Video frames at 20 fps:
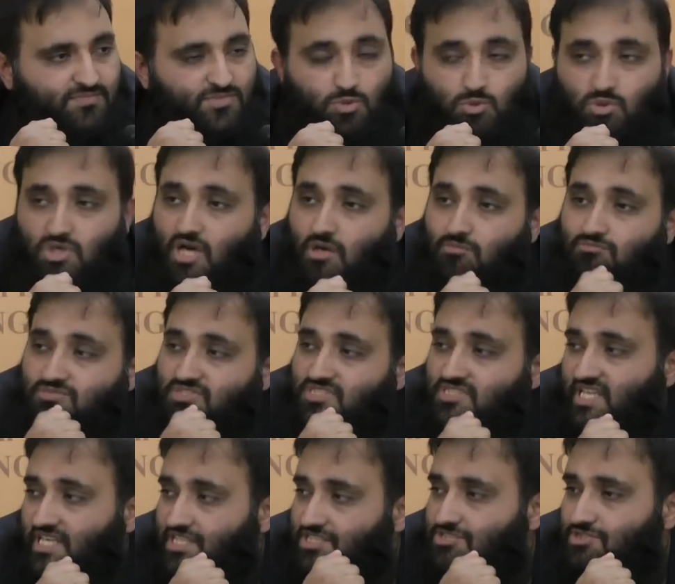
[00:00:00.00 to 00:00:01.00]
who comes
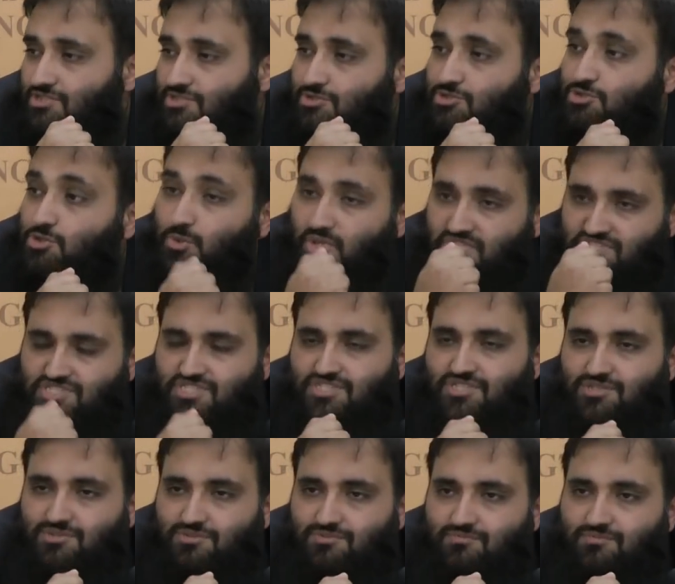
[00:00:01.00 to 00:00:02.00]
next to you to question
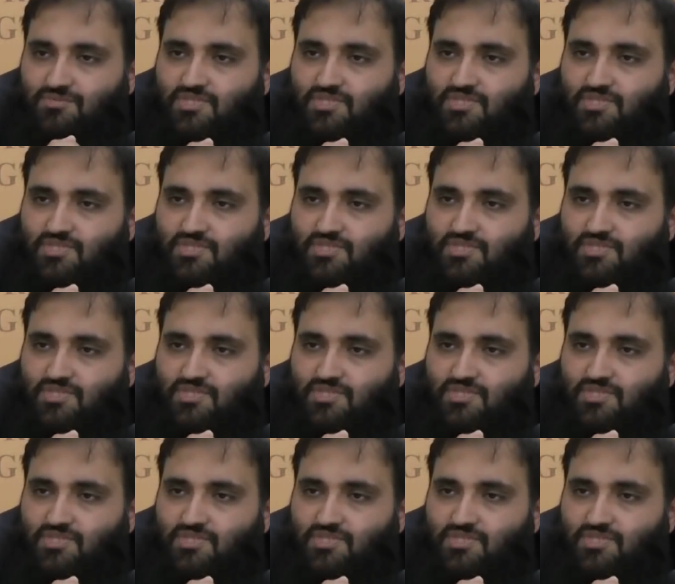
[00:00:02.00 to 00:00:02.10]
you.